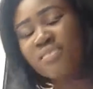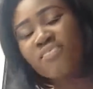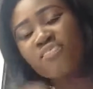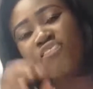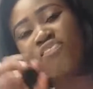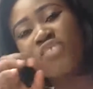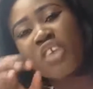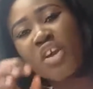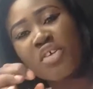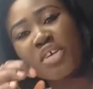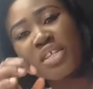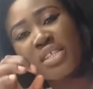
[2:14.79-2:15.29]

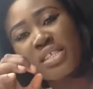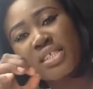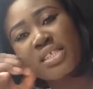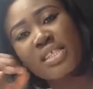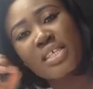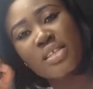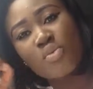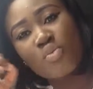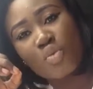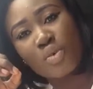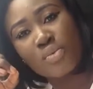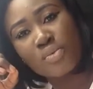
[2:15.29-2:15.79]
very
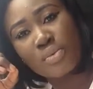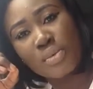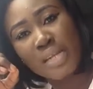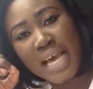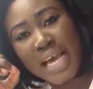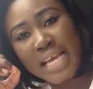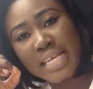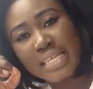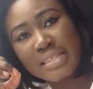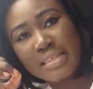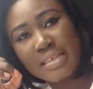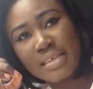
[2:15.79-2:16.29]
thin
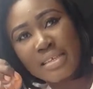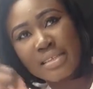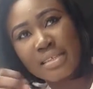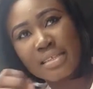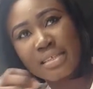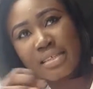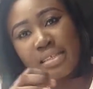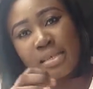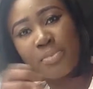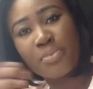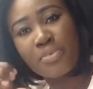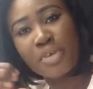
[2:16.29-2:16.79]
line that
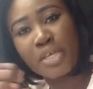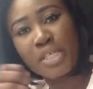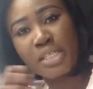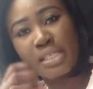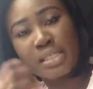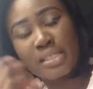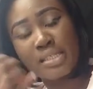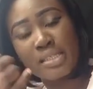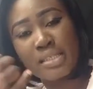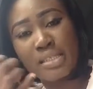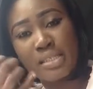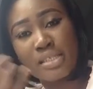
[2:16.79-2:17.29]

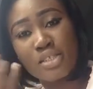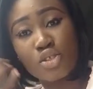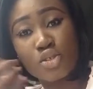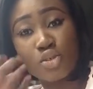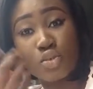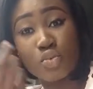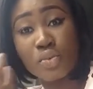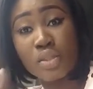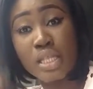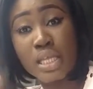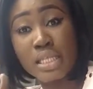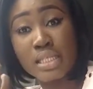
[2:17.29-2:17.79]
separates these
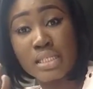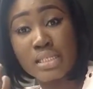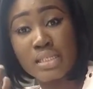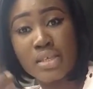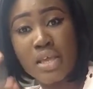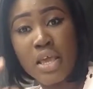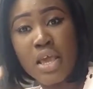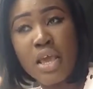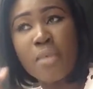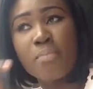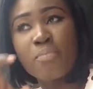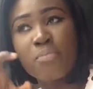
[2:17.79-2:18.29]
two things,
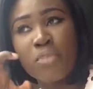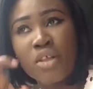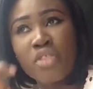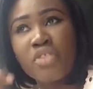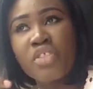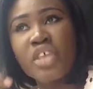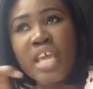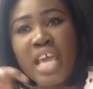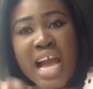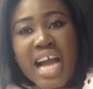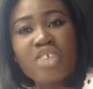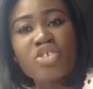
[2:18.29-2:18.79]
but
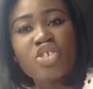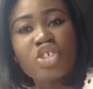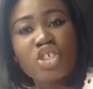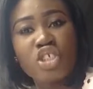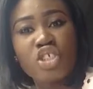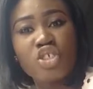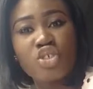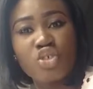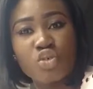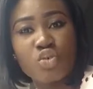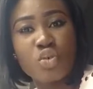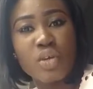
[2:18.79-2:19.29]
they
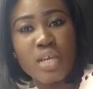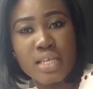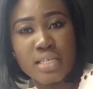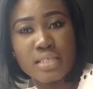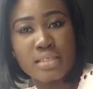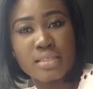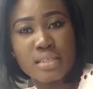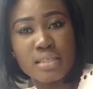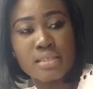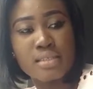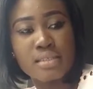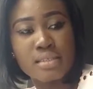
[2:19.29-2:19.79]
actually do
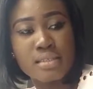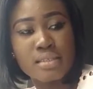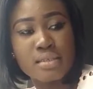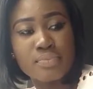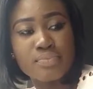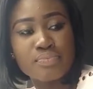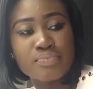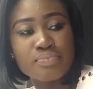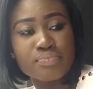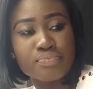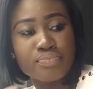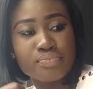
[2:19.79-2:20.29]
exist.
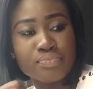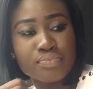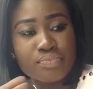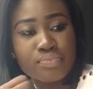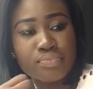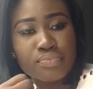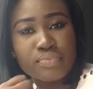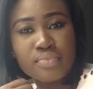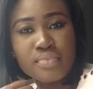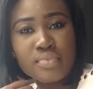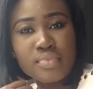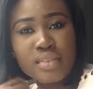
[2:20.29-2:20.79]

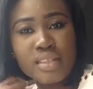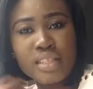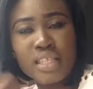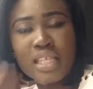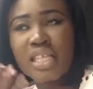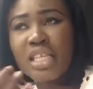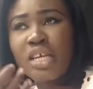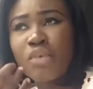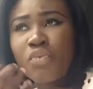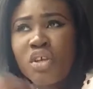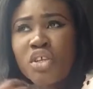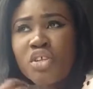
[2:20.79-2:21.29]

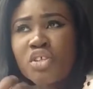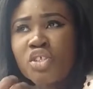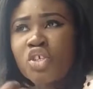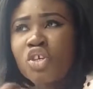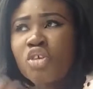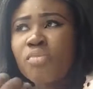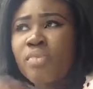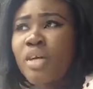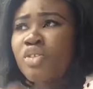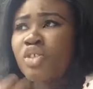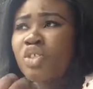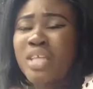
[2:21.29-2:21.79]
Now, when you talk
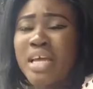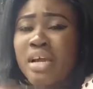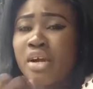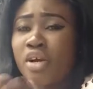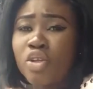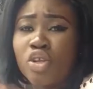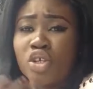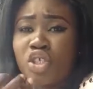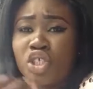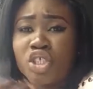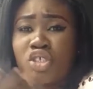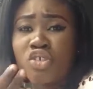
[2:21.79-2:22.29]
about
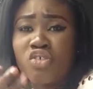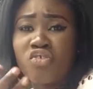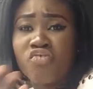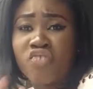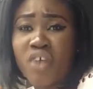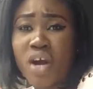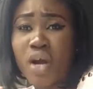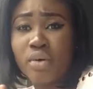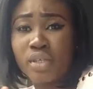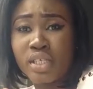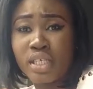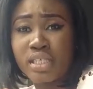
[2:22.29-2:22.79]
psychological
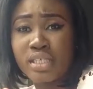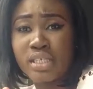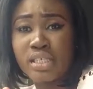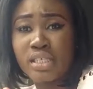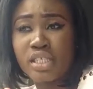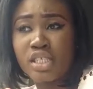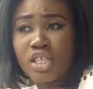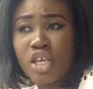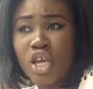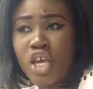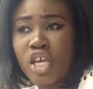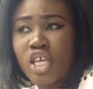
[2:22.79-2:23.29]

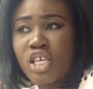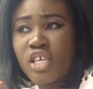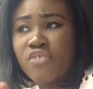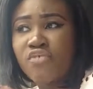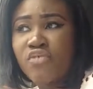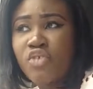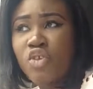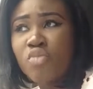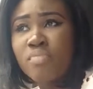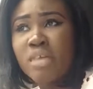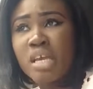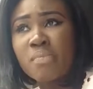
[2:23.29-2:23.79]
violence, if
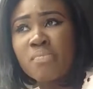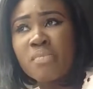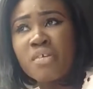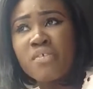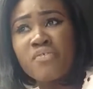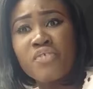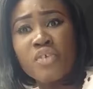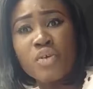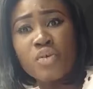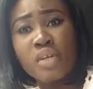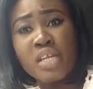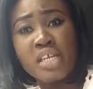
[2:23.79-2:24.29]
you make me
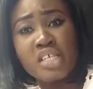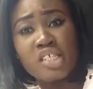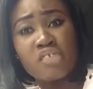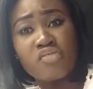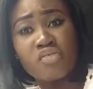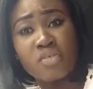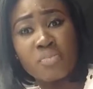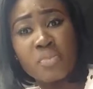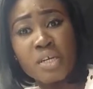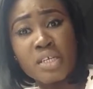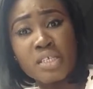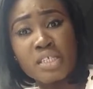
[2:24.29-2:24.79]
feel less of
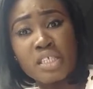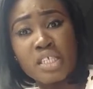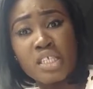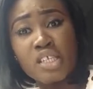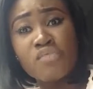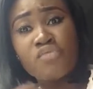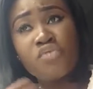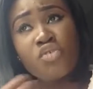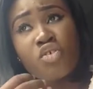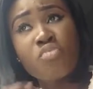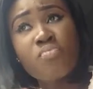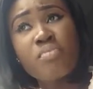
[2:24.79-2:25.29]
a person,
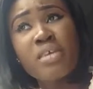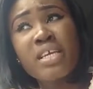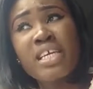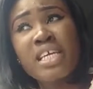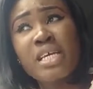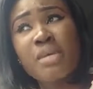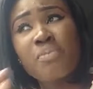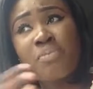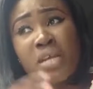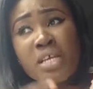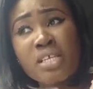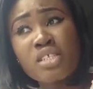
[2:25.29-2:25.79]
if you make
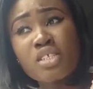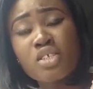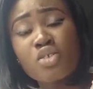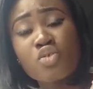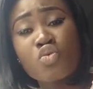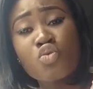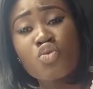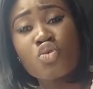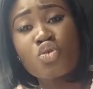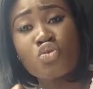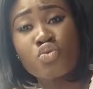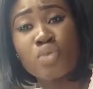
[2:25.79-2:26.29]
a person
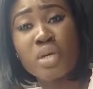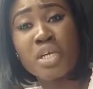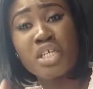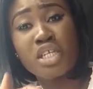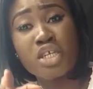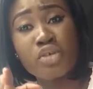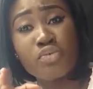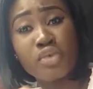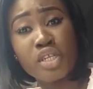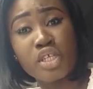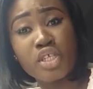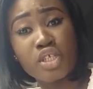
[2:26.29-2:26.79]
who you are in
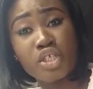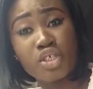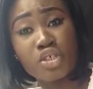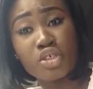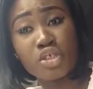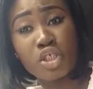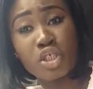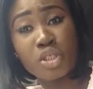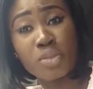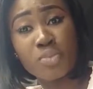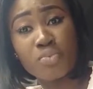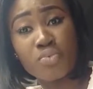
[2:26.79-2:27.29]
a
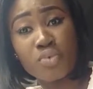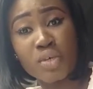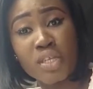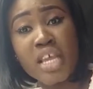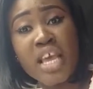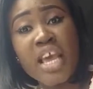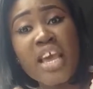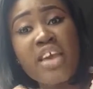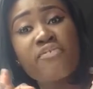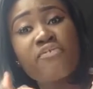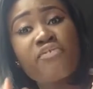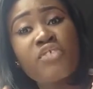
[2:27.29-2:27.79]
relationship with
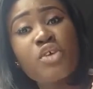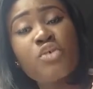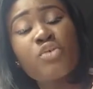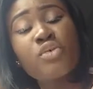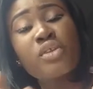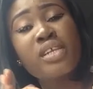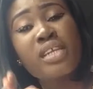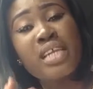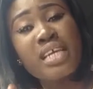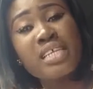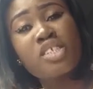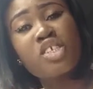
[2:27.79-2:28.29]
feel
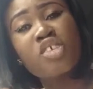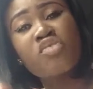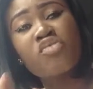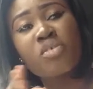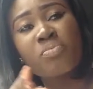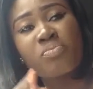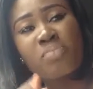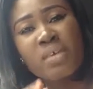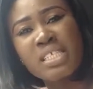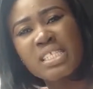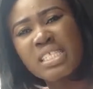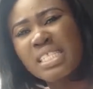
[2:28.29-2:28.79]
less of a
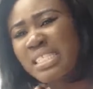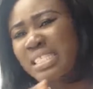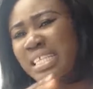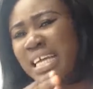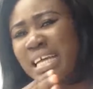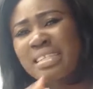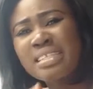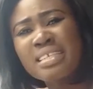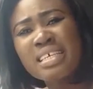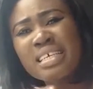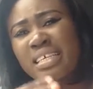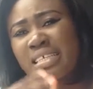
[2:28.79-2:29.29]
person,
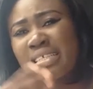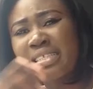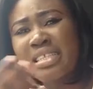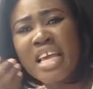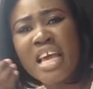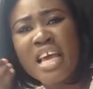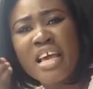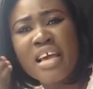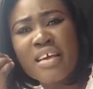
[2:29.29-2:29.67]
that is